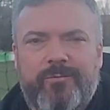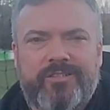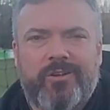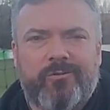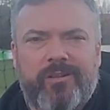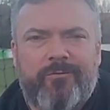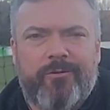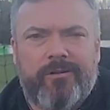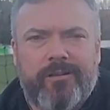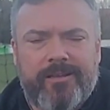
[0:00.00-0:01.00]
room is so
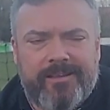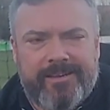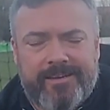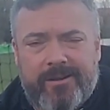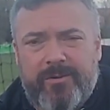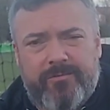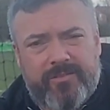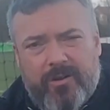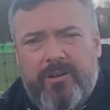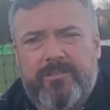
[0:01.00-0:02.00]
different. And we've
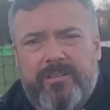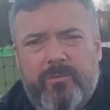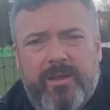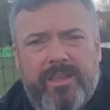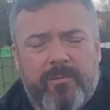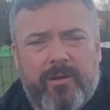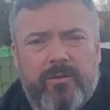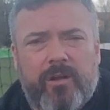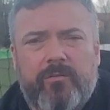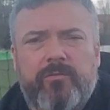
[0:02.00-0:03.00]
talked in the week
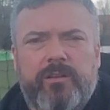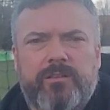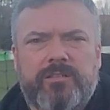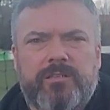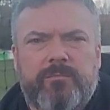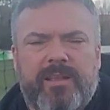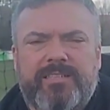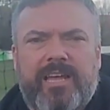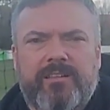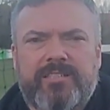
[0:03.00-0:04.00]
about confidence and
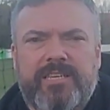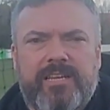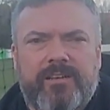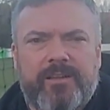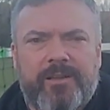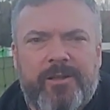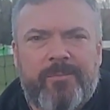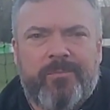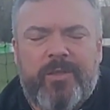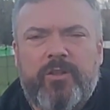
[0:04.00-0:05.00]
mentality. And
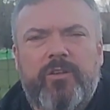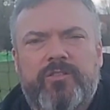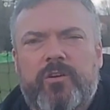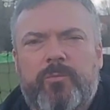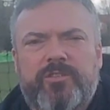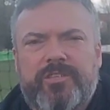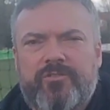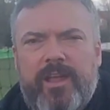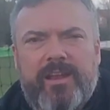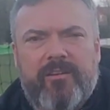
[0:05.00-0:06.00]
you can do so much in
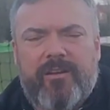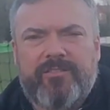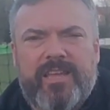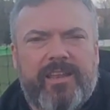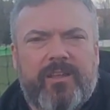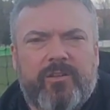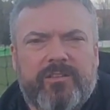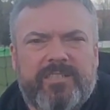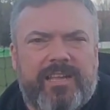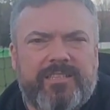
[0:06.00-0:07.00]
training around technical
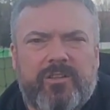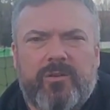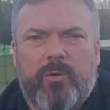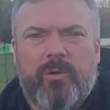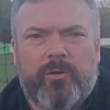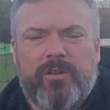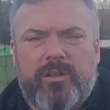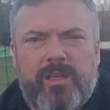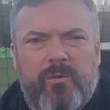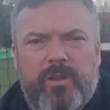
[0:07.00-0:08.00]
and tactical and what you want
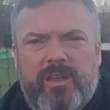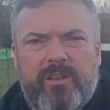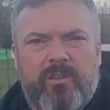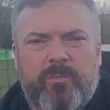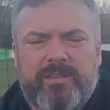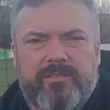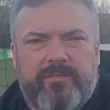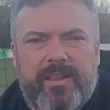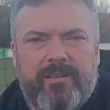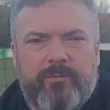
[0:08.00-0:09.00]
to do. And you can do bits of
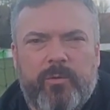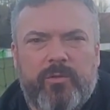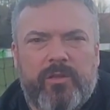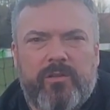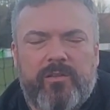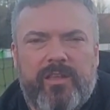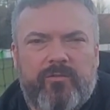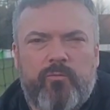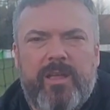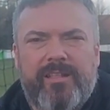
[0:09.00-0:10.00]
fitness. But
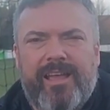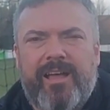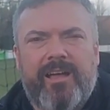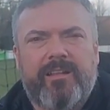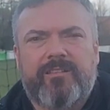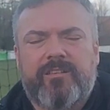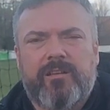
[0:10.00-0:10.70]
it's really hard